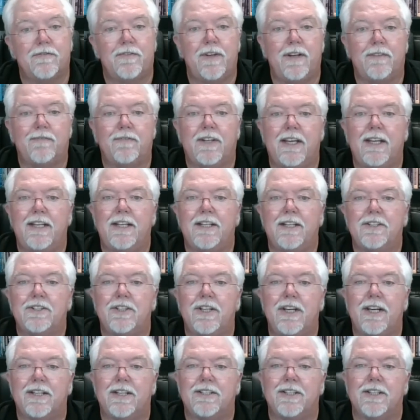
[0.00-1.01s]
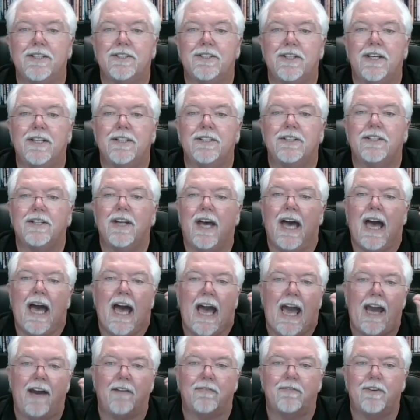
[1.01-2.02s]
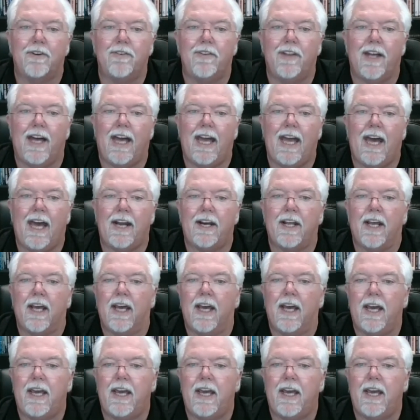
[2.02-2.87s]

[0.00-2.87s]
15 and 6, it says, After that,